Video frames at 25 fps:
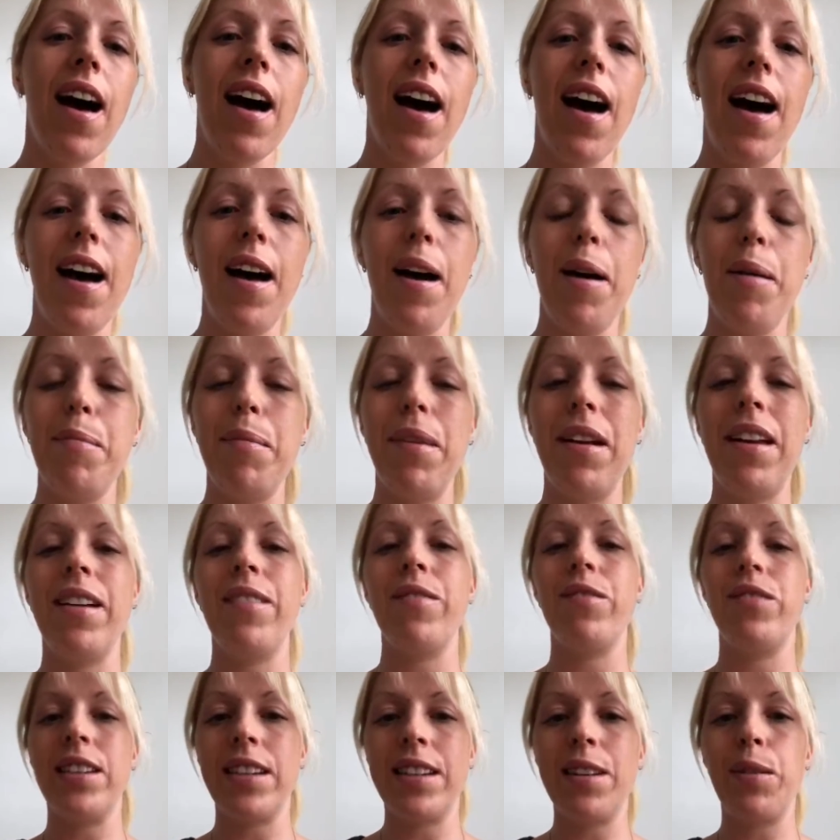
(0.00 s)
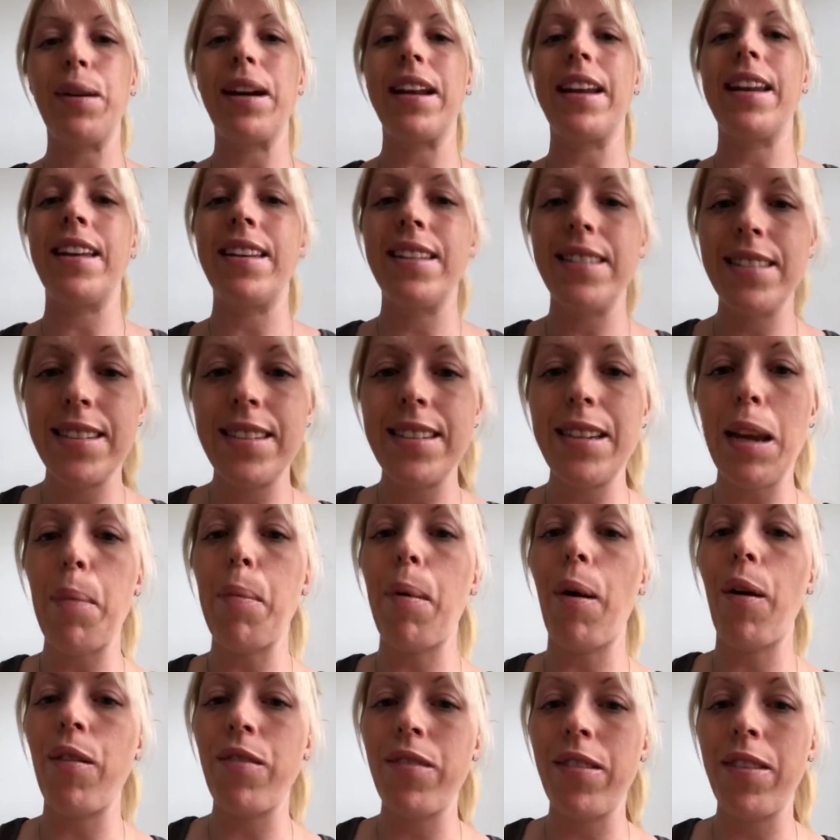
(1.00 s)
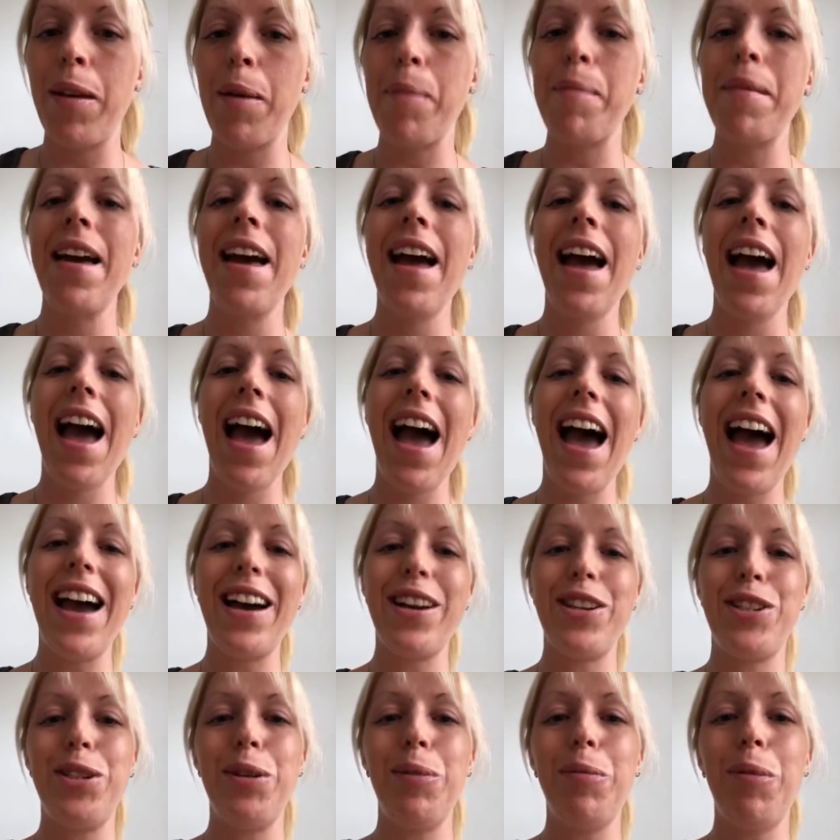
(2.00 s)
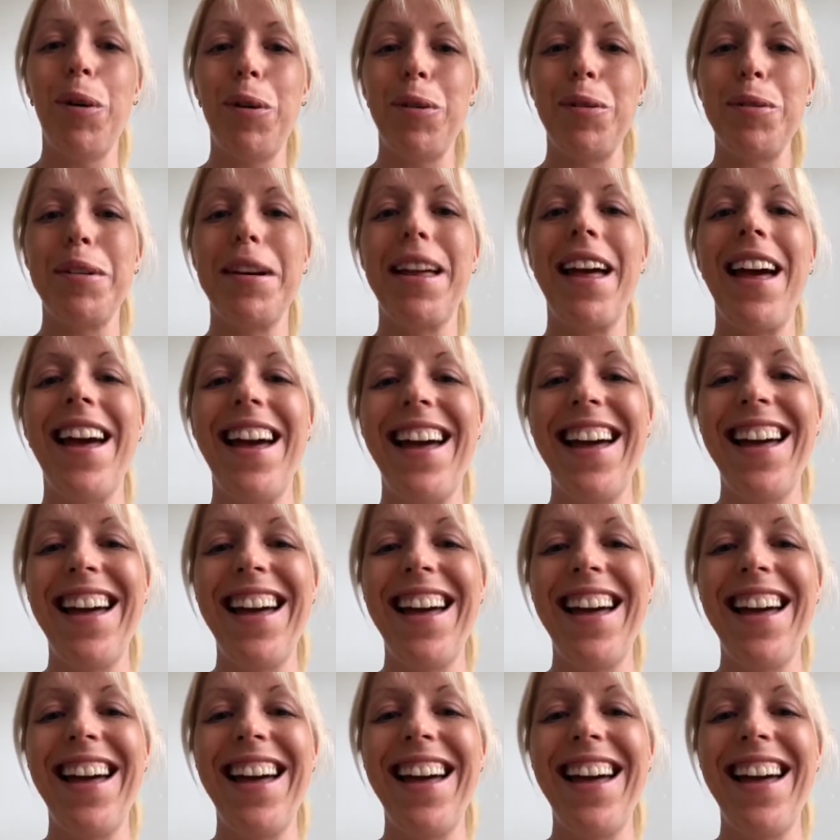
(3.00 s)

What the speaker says: having to quickly step over them as you walk.